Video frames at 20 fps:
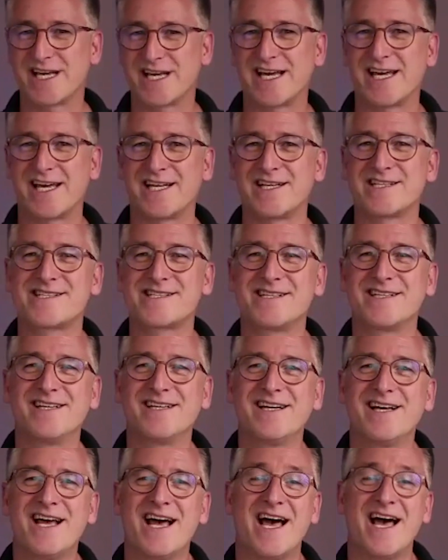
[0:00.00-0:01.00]
and
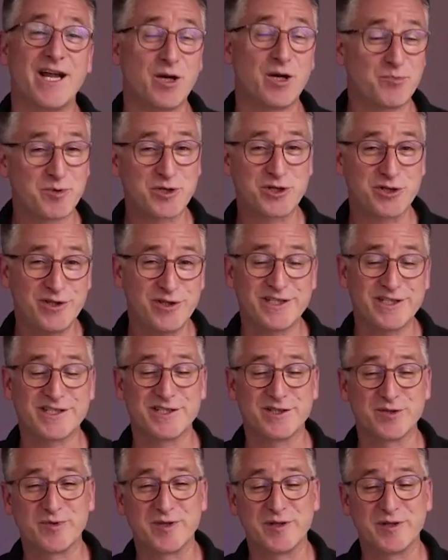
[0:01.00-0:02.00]
an opportunity
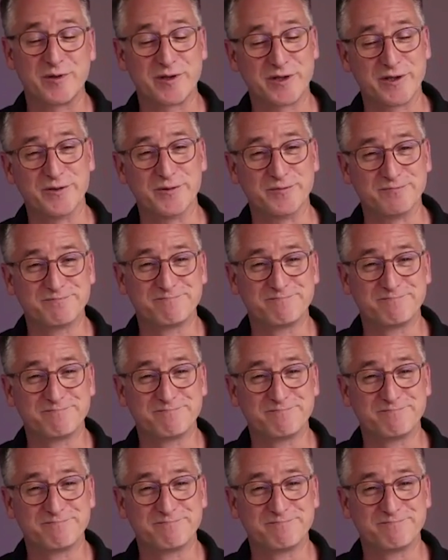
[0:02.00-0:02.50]
to be with you.